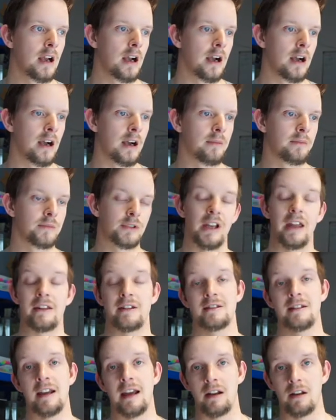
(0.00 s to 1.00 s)
yeah,
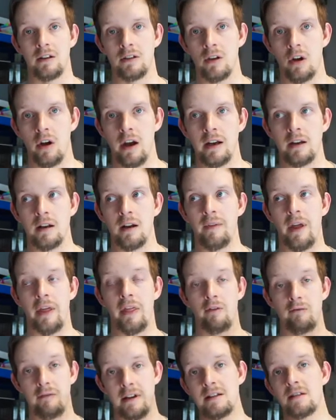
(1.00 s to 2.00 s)
the snake had died,
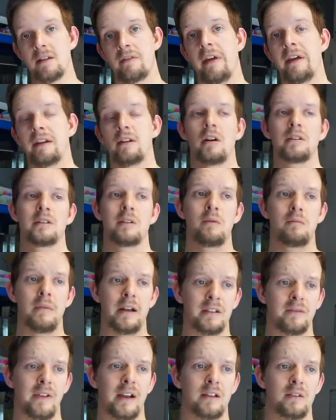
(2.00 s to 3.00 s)
and the reason that ties in with
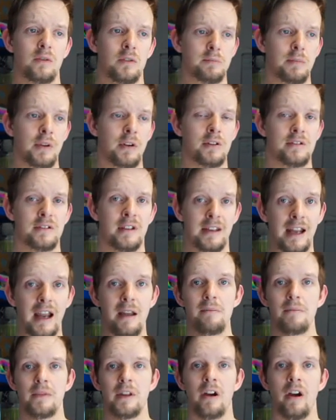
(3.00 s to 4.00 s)
Mass Effect was because the
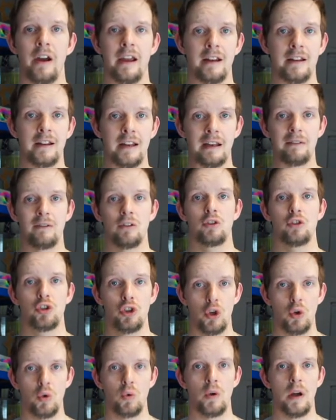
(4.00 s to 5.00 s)
name that I had given
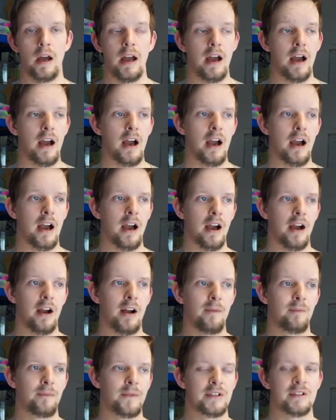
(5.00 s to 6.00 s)
to
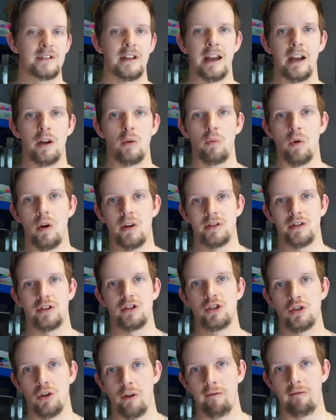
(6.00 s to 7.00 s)
the snake was
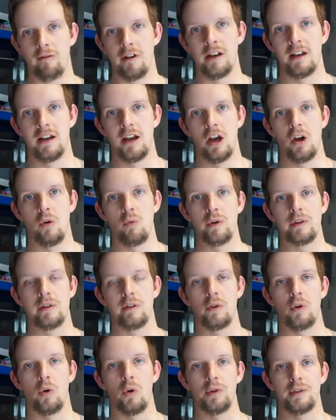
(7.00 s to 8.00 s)
Sovereign, which
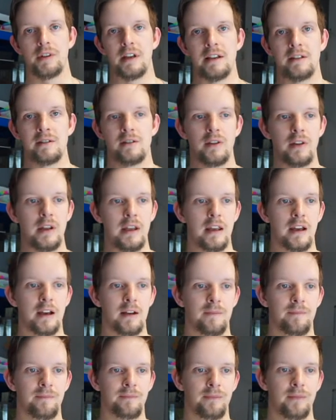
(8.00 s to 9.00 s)
of course is
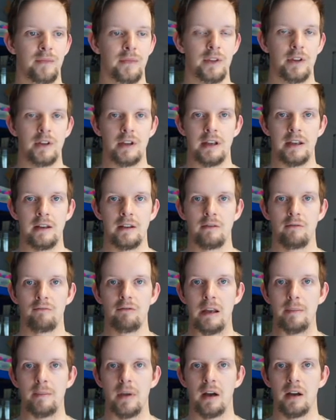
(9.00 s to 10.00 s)
the
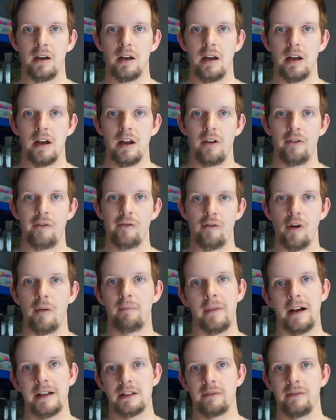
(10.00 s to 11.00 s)
Reaper
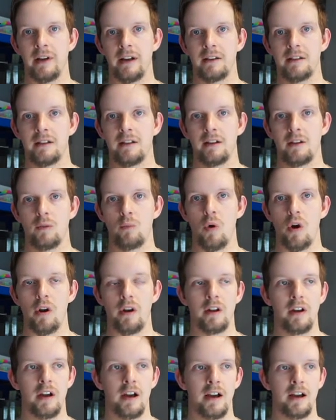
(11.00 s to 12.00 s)
from Mass Effect
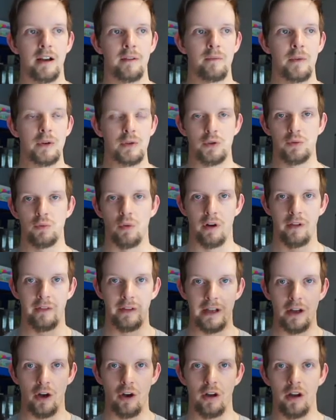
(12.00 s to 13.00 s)
1, which was one of
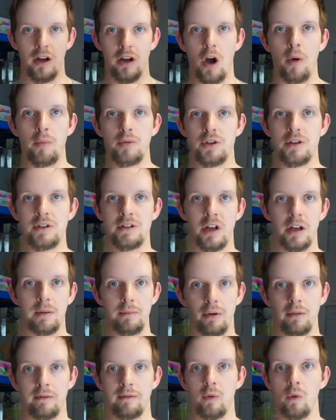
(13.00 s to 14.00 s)
the options I
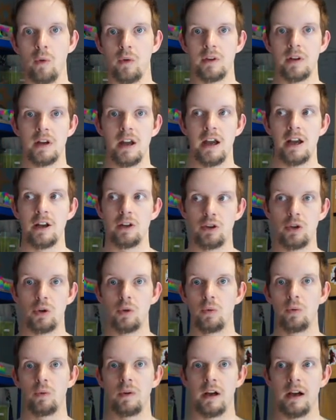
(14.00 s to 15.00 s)
put forward to
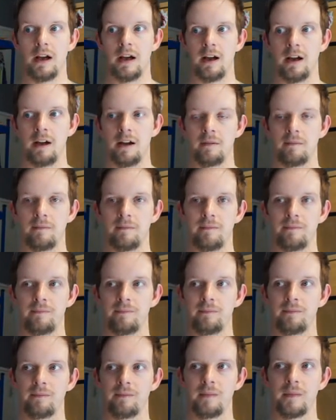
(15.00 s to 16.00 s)

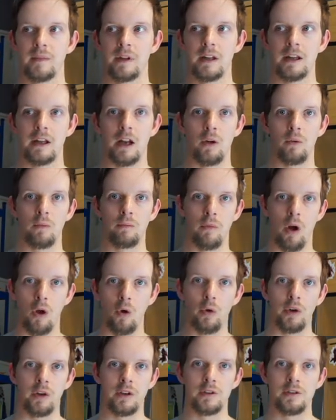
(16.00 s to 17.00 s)
you know, my
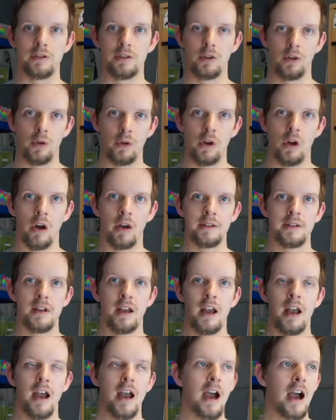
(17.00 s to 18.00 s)
audience, to you guys.
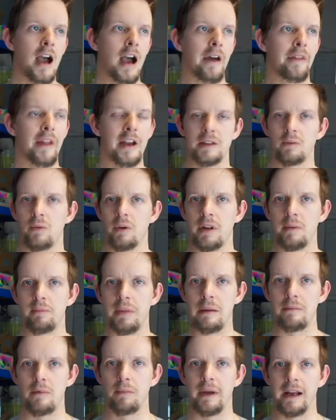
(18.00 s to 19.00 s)
And that's the one that
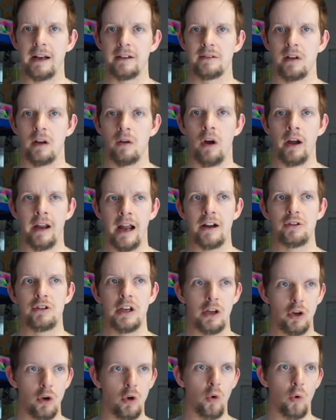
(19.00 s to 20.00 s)
people picked. So I
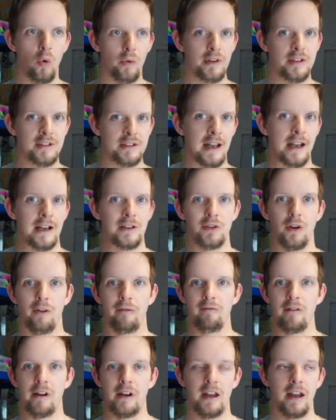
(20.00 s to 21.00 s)
actually called the snake
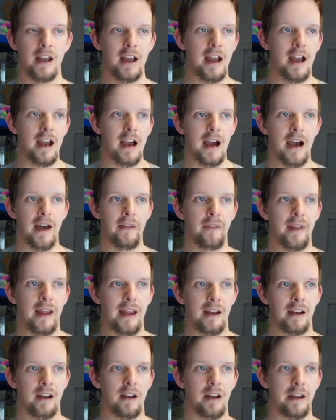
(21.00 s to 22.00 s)
Sovereign, and
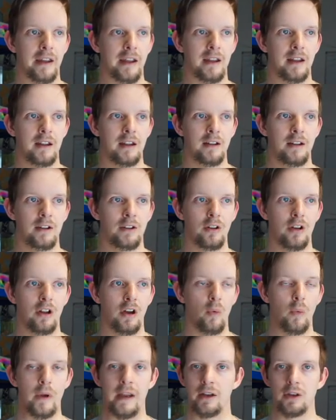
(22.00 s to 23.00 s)
then like
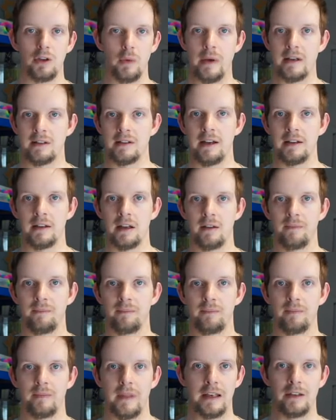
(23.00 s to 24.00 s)
a week, 2 weeks later,
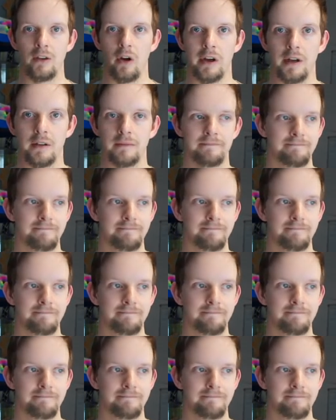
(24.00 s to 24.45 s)
it died.